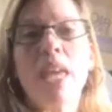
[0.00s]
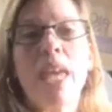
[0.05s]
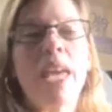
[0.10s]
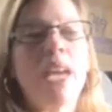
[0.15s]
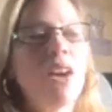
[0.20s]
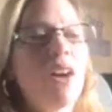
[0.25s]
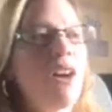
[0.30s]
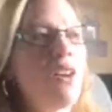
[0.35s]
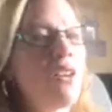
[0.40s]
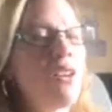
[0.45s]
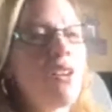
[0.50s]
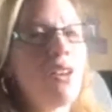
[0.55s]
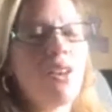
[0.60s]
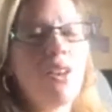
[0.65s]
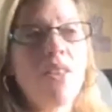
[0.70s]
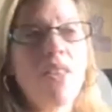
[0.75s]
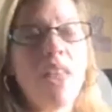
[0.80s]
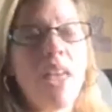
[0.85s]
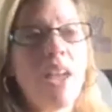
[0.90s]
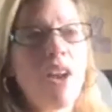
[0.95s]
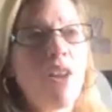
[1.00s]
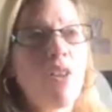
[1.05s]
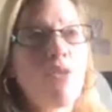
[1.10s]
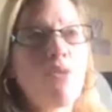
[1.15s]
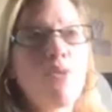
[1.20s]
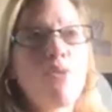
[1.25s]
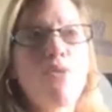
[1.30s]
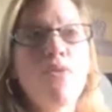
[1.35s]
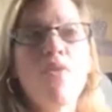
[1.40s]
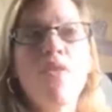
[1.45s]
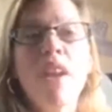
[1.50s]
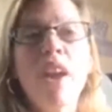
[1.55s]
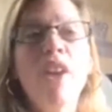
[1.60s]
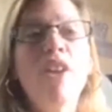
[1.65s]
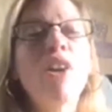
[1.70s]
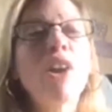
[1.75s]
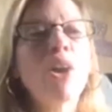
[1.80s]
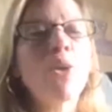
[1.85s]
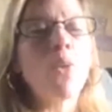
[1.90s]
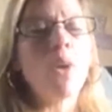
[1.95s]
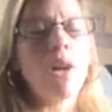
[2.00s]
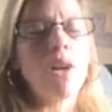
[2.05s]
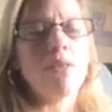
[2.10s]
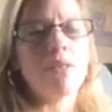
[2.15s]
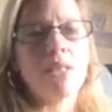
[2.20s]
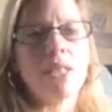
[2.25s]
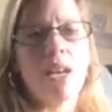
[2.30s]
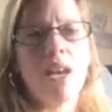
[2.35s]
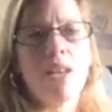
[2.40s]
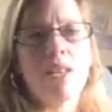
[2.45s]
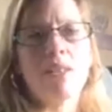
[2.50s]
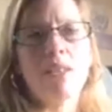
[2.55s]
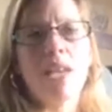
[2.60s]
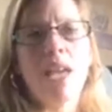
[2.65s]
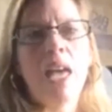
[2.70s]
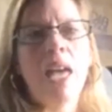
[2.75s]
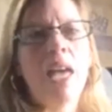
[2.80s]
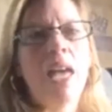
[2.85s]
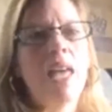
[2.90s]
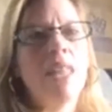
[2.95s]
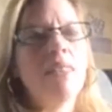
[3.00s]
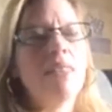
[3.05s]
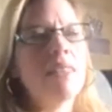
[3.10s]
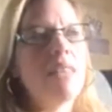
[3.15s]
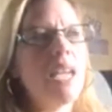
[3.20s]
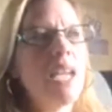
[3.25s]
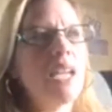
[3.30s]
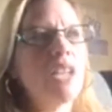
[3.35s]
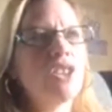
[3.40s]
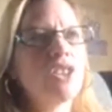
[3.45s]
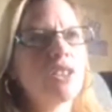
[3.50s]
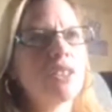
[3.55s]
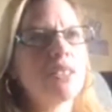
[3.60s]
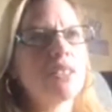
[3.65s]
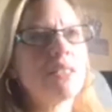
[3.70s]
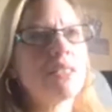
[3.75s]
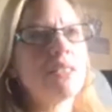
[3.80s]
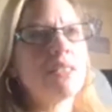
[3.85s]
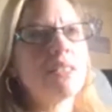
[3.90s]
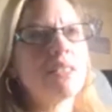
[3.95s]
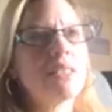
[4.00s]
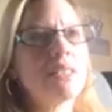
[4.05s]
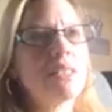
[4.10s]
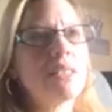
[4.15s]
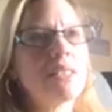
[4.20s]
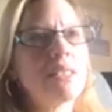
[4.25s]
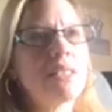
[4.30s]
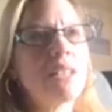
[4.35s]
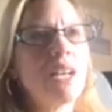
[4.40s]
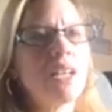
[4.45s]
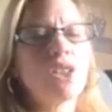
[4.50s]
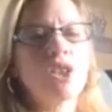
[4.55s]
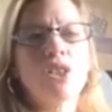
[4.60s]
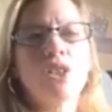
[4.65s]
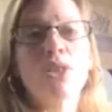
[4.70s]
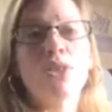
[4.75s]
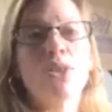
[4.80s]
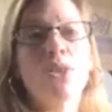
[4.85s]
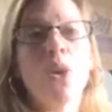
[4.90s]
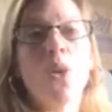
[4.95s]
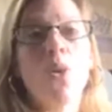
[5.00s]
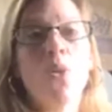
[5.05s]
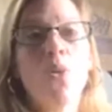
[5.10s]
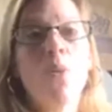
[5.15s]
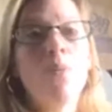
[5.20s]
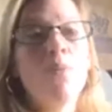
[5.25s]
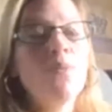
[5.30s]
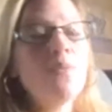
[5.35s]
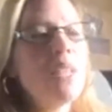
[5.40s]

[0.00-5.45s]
They are very well done, and they just touch the soul.